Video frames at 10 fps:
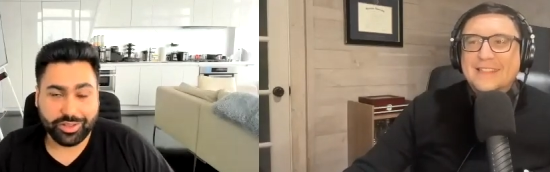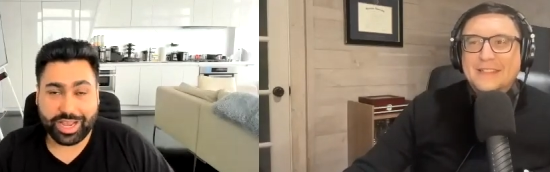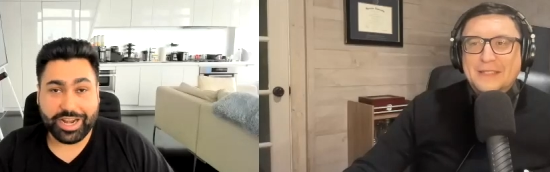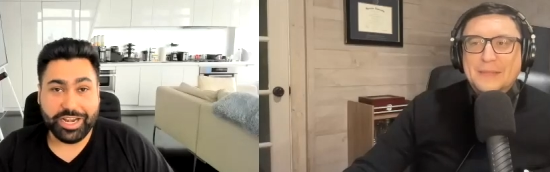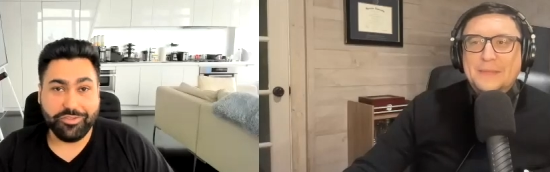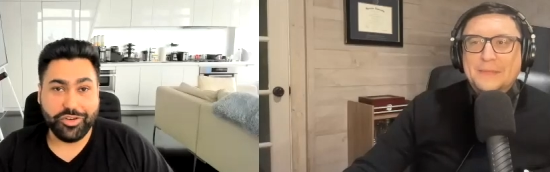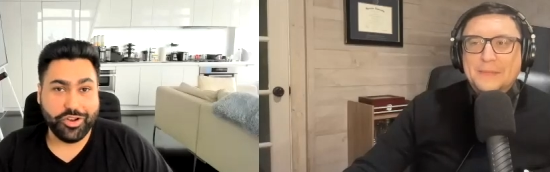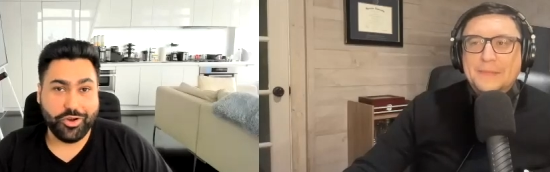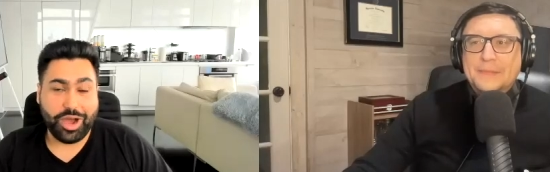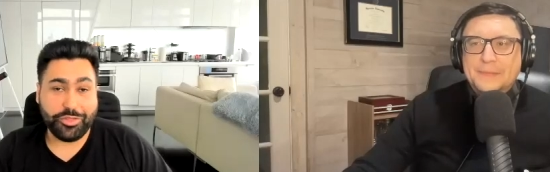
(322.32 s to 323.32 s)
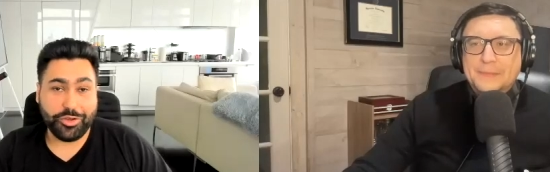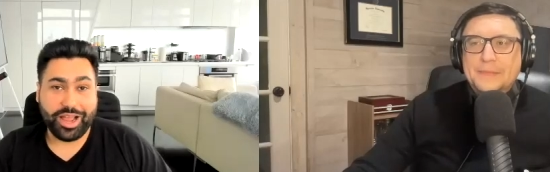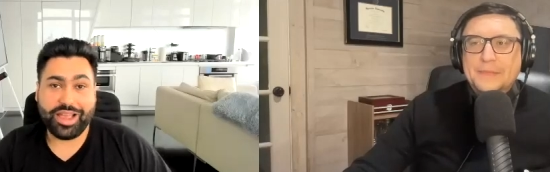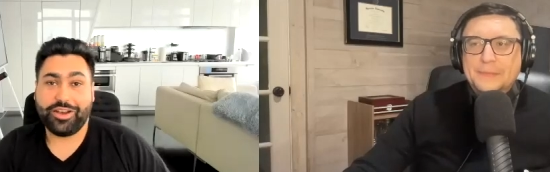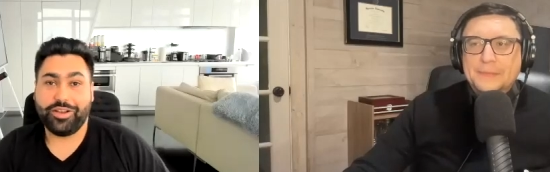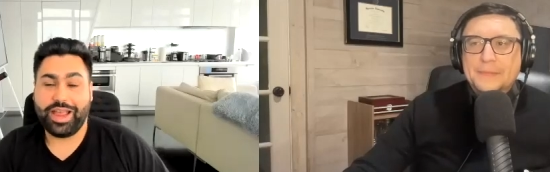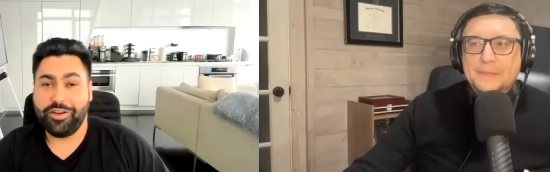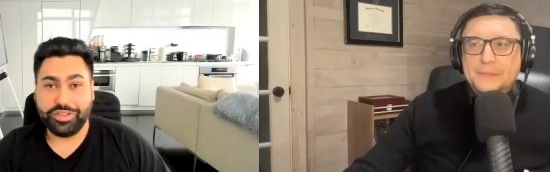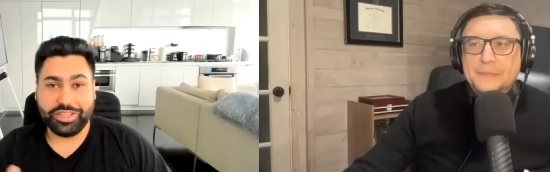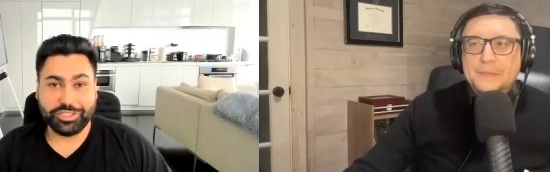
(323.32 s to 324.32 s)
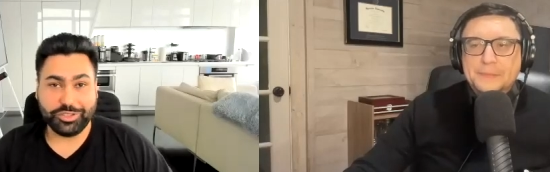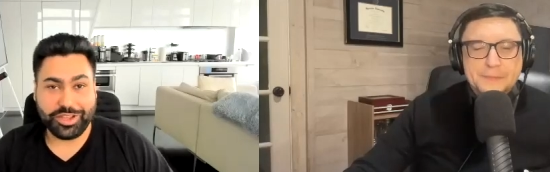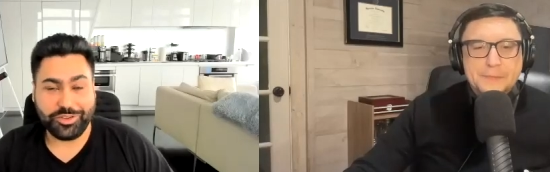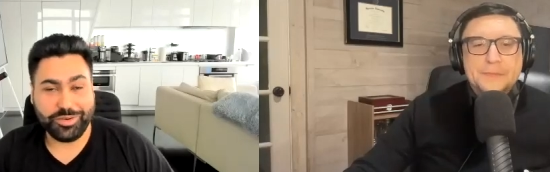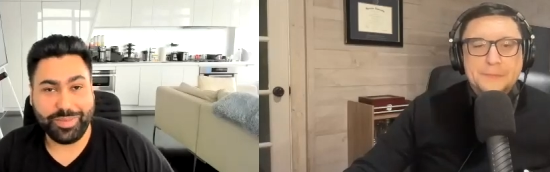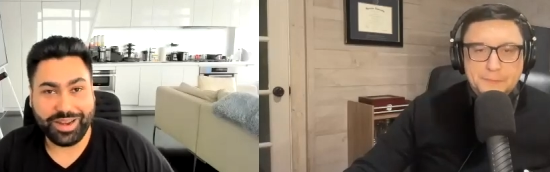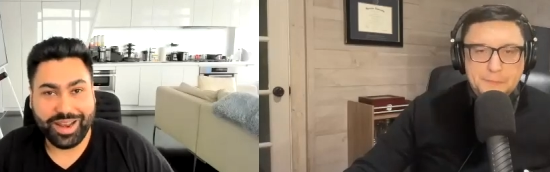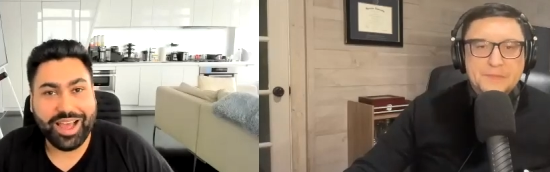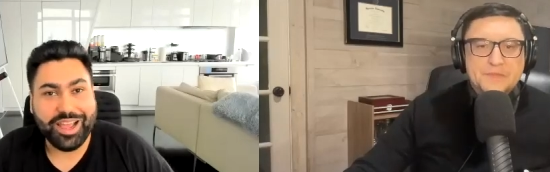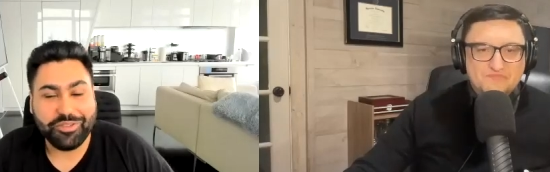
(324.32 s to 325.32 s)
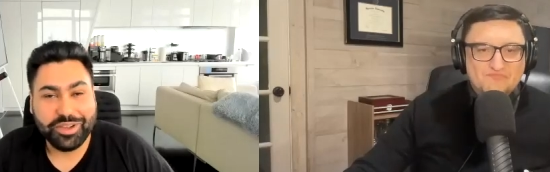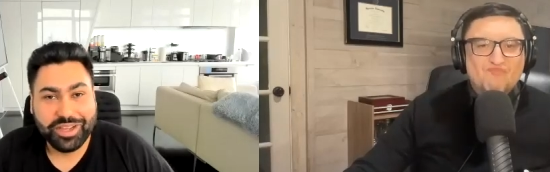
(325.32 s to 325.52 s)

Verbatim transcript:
Speaker 1: like I didn't even know. I thought I had everything together in my life.